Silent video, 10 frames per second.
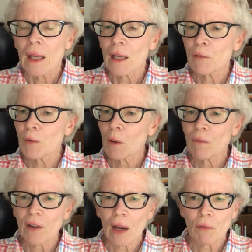If you
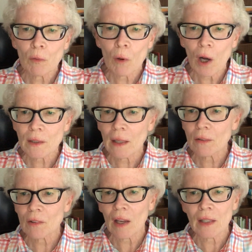have ever walked
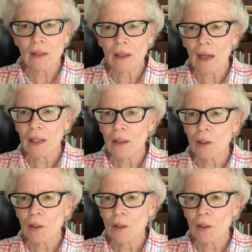outside at night,